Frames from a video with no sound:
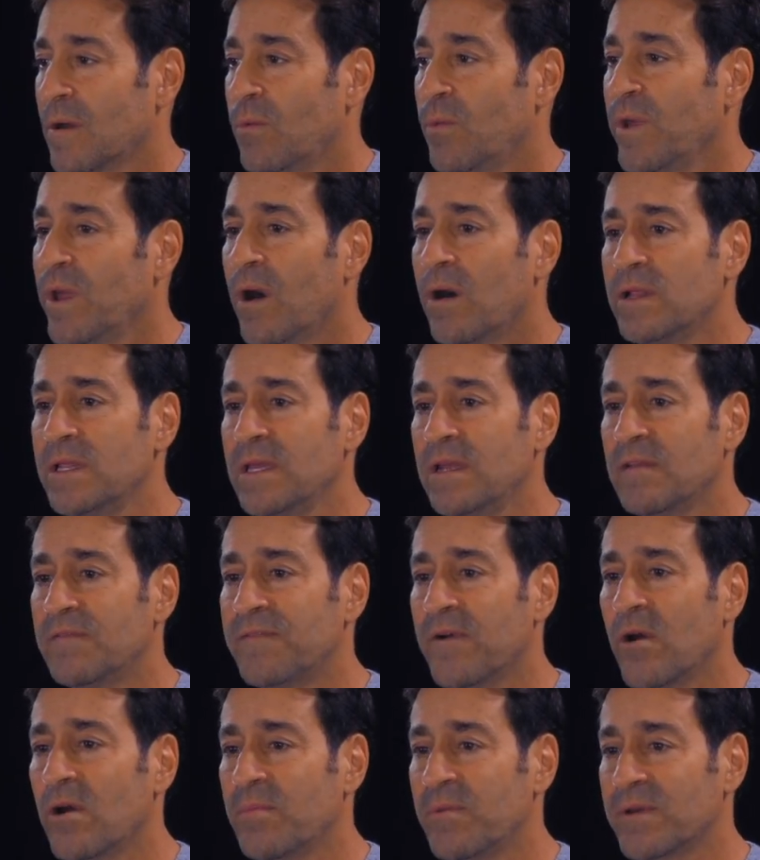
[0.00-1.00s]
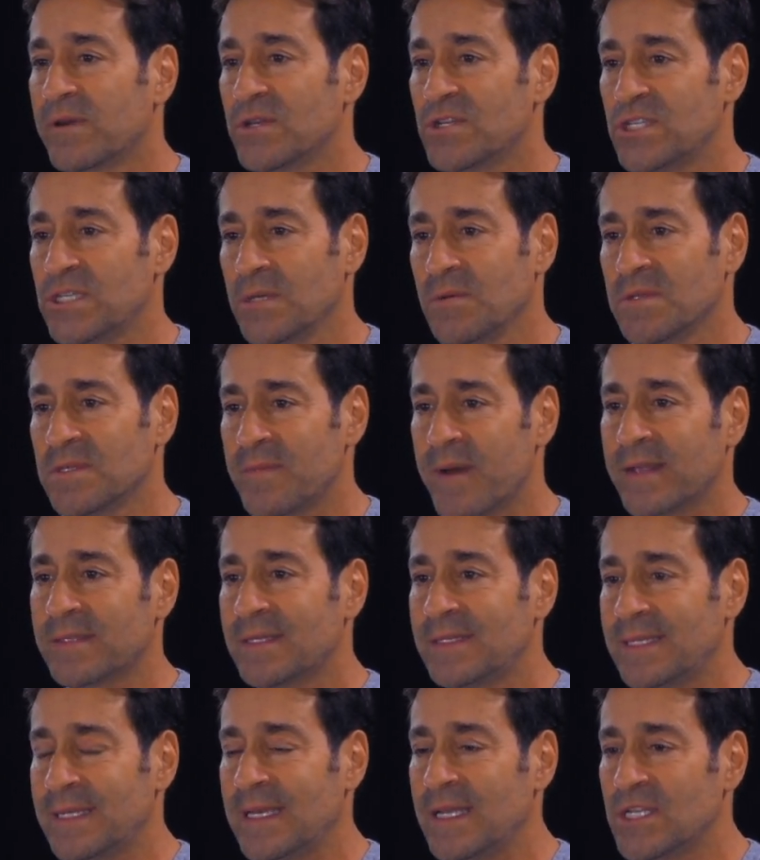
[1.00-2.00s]
We all leaned forward because she was about
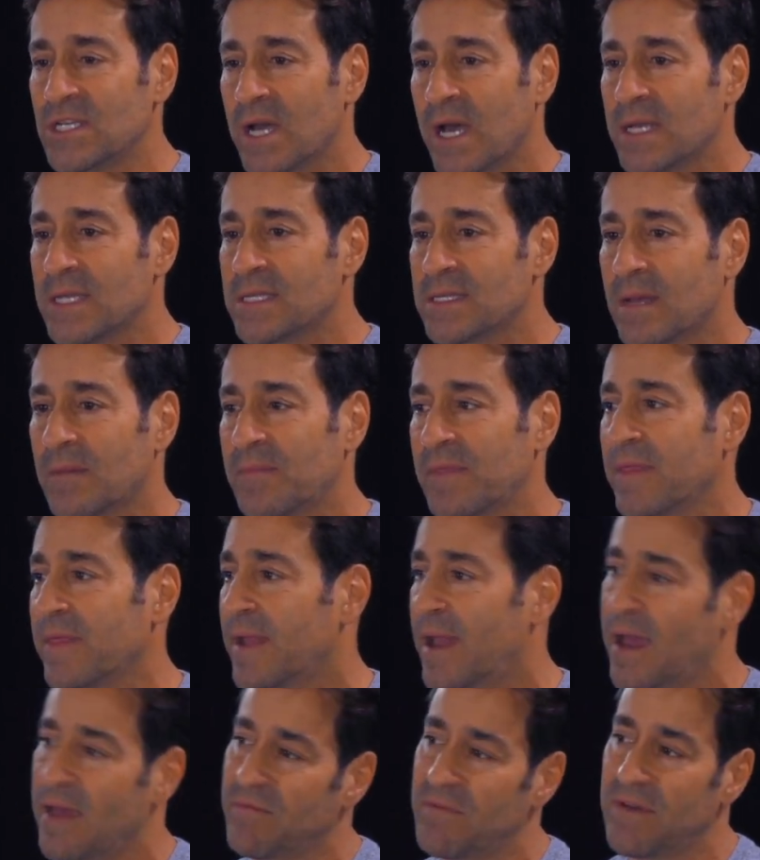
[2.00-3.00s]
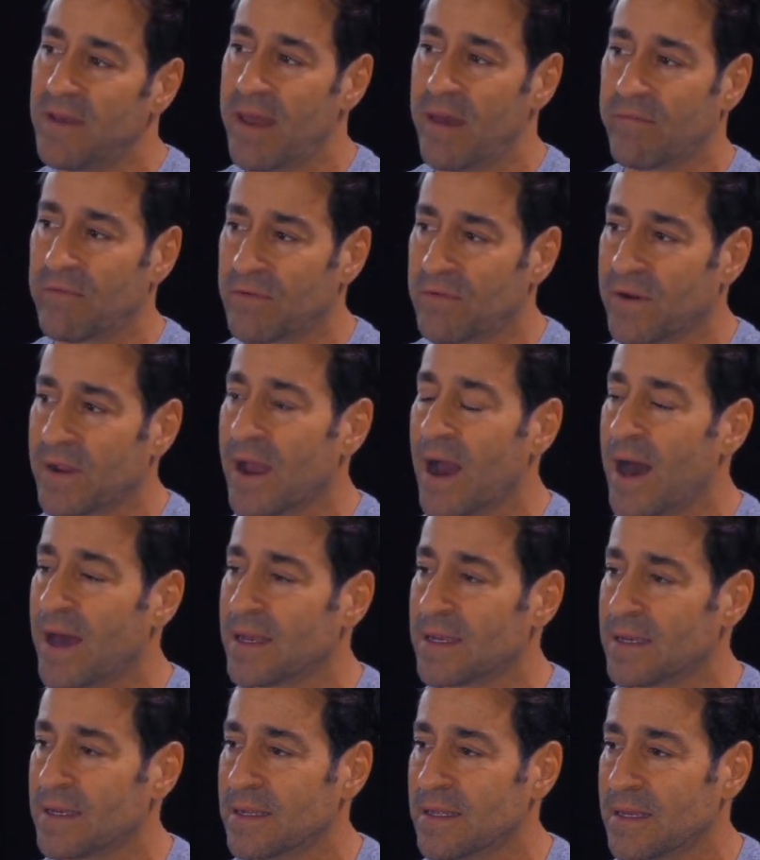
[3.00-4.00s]
to teach us something that I've never
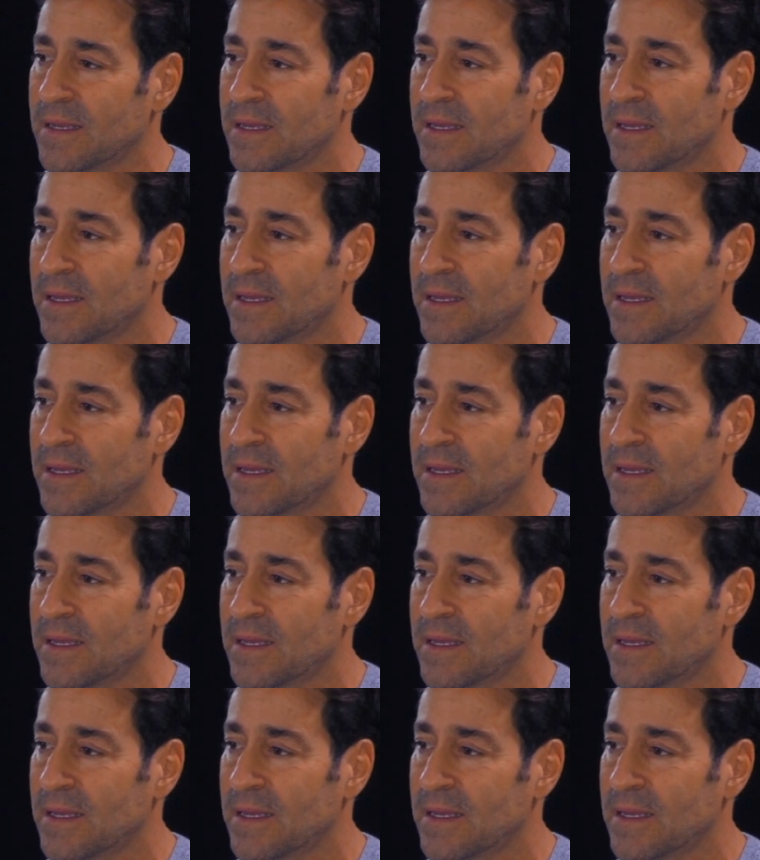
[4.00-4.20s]
forgotten.